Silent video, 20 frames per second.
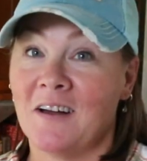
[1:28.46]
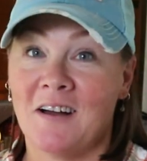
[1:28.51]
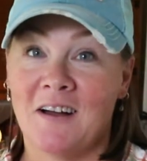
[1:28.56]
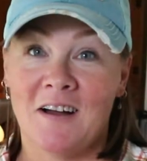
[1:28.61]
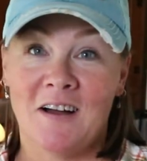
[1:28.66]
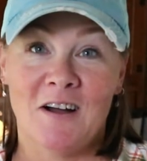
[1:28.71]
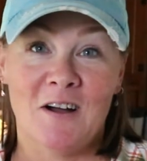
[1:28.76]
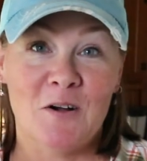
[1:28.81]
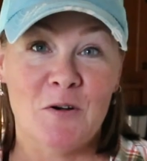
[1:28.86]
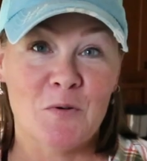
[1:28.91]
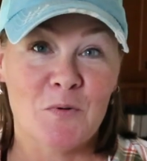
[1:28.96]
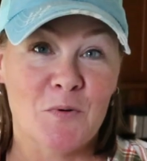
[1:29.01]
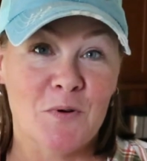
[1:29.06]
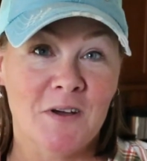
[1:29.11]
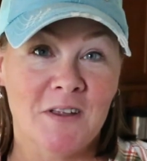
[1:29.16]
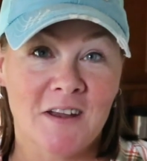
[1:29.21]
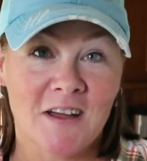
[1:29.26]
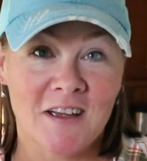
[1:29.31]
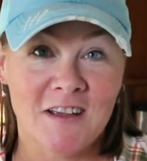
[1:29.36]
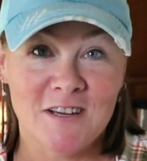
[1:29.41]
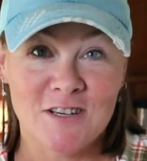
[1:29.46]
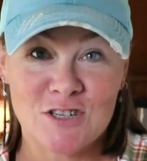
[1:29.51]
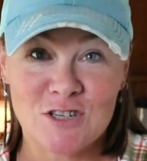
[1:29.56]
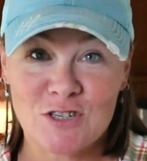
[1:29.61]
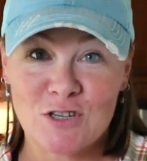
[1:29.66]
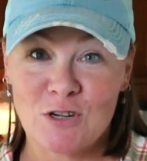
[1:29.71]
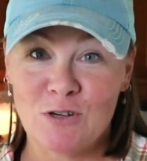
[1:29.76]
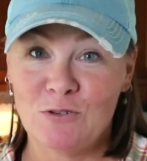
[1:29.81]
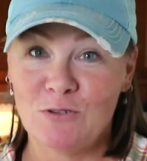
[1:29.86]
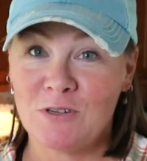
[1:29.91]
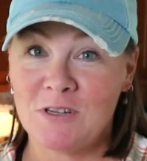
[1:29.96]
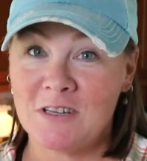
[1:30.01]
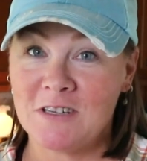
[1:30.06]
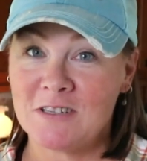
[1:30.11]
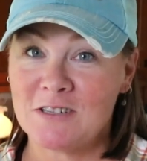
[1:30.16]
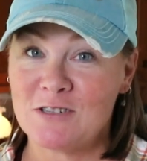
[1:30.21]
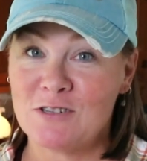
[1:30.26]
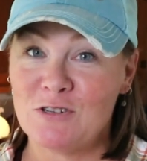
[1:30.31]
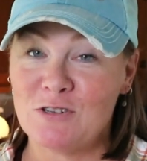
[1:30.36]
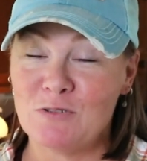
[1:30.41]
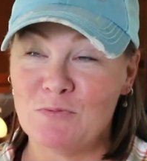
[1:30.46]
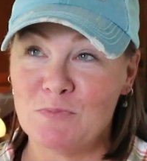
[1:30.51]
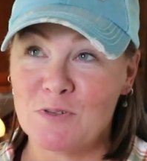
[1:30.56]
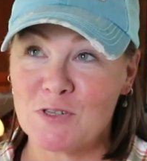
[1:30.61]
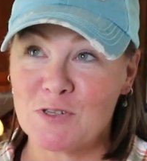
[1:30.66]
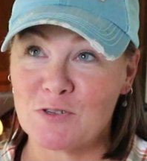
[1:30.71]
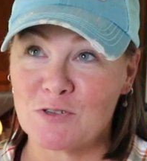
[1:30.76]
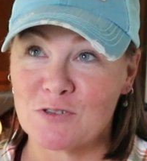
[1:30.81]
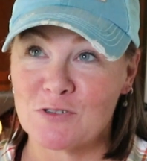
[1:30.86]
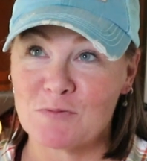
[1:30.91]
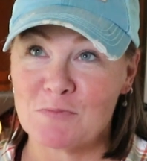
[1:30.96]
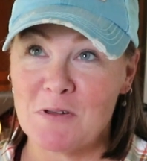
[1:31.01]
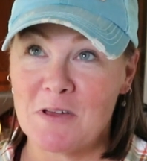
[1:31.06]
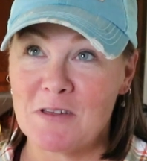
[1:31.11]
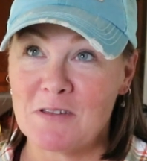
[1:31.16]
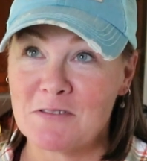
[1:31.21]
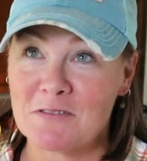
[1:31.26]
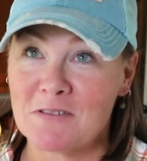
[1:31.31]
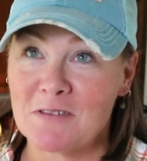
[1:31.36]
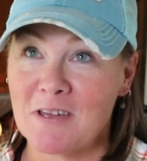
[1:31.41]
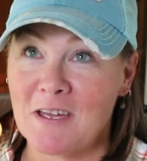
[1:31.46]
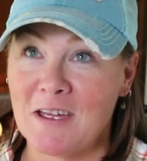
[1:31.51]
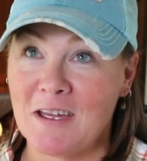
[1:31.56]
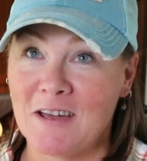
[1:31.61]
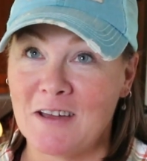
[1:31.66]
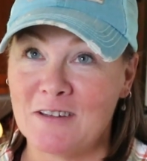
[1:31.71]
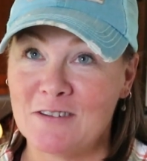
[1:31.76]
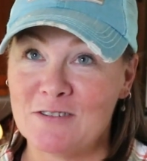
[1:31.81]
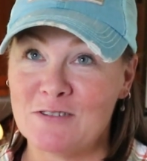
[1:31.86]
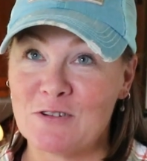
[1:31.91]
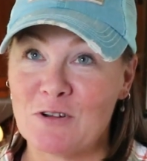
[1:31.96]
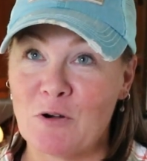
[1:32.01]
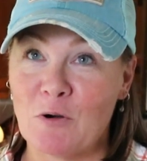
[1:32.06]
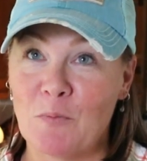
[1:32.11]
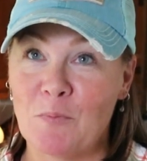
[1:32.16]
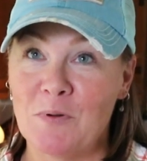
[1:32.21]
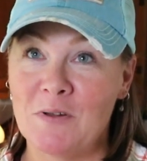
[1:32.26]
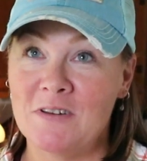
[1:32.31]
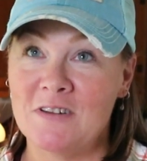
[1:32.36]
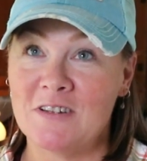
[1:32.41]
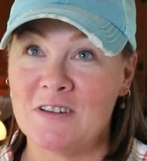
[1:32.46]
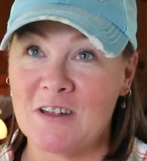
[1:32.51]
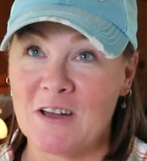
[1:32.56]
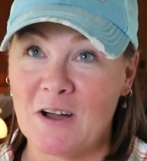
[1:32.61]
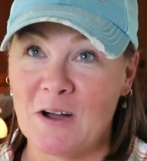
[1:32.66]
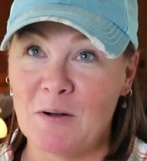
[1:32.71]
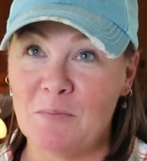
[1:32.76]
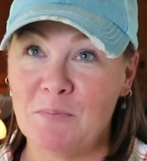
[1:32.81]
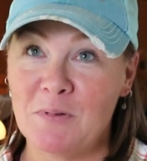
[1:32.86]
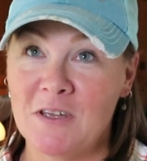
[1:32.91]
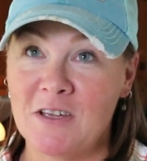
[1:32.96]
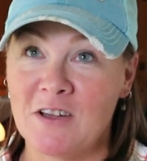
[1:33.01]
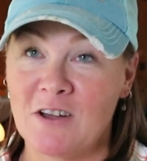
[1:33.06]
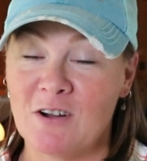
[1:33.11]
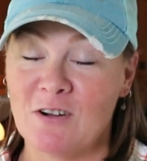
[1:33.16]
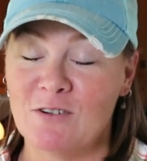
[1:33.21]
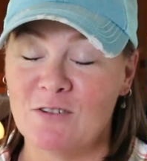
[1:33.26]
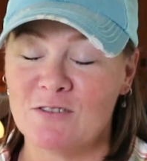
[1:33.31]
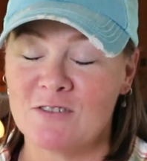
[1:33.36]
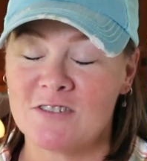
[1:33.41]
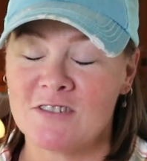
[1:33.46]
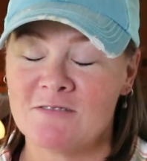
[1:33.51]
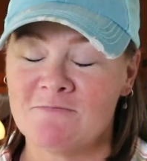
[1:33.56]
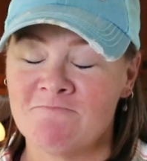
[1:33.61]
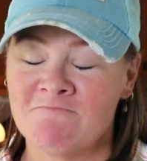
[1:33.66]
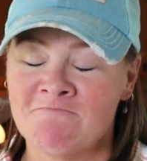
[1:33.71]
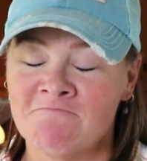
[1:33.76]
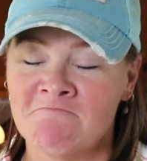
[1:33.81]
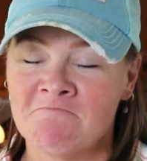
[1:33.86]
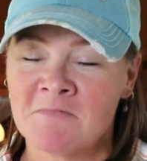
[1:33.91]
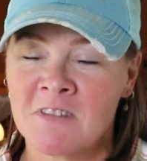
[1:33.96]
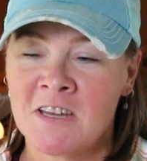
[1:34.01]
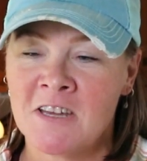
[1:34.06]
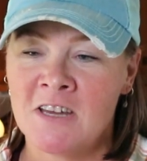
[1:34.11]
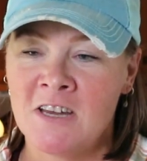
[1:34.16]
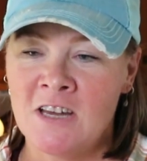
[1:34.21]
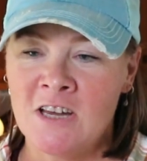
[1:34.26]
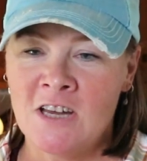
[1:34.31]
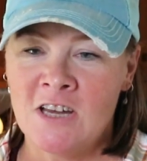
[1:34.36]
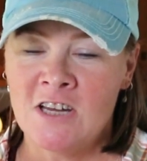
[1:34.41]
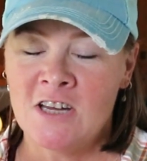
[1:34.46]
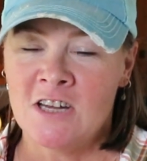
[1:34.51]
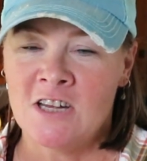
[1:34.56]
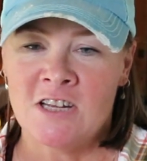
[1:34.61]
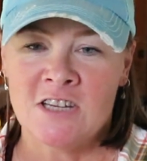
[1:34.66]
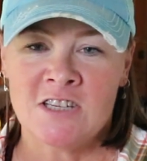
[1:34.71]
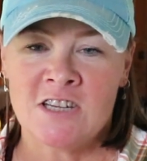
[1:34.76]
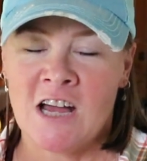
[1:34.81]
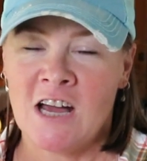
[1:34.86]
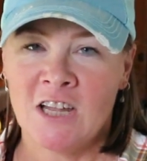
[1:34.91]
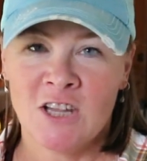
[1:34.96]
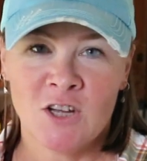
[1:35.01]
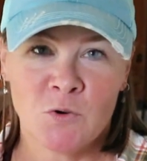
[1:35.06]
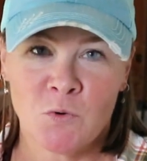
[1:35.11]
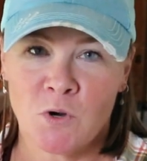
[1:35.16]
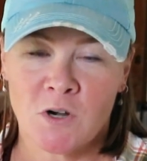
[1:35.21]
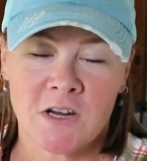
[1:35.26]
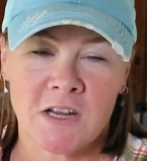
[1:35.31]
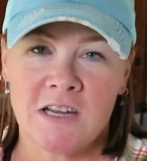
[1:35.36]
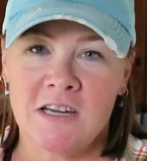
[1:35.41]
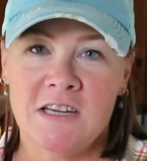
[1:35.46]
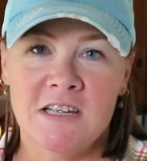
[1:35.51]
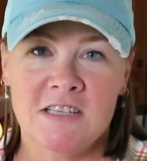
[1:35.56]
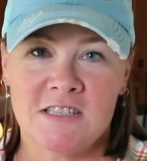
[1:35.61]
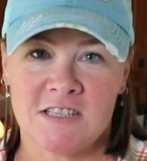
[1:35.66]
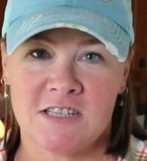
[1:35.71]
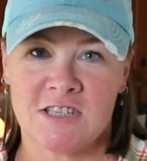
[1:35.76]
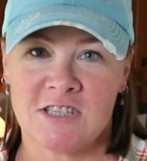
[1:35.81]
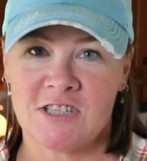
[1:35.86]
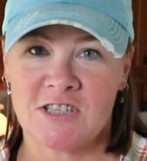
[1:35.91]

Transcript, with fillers: Uh, when I showed it to Mr. Smith and opened it up, he goes, teleworking needs to